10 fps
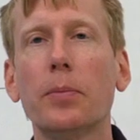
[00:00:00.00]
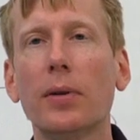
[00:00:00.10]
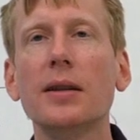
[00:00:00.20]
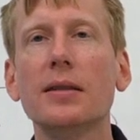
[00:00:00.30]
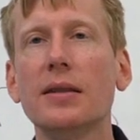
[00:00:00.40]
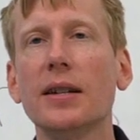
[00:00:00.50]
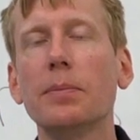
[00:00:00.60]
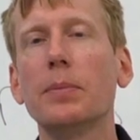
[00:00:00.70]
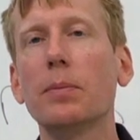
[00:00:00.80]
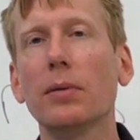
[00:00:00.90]
prices
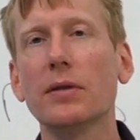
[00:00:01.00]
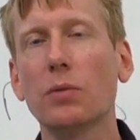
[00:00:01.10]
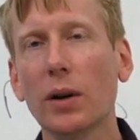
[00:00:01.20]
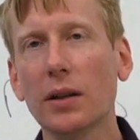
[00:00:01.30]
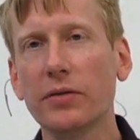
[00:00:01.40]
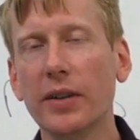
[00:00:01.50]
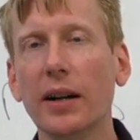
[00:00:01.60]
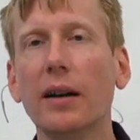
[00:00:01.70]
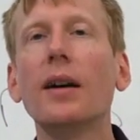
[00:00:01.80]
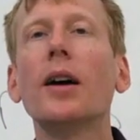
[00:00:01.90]
on people's
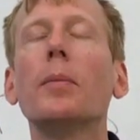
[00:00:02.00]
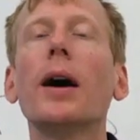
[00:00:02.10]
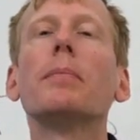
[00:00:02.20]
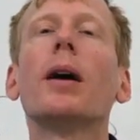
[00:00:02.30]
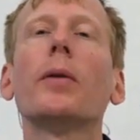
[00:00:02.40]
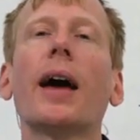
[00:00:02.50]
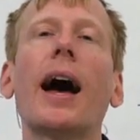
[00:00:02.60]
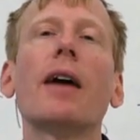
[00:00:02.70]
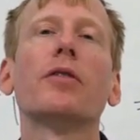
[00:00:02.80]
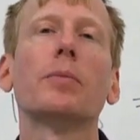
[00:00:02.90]
welfare by about
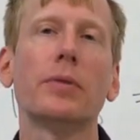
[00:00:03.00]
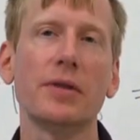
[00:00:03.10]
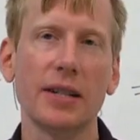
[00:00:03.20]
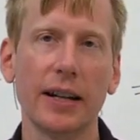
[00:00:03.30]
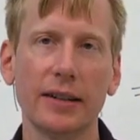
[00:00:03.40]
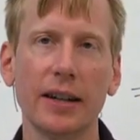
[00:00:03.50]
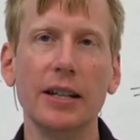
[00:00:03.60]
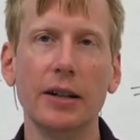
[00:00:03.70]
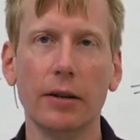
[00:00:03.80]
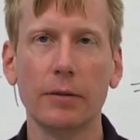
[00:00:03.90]
0.5% a
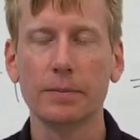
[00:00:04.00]
year.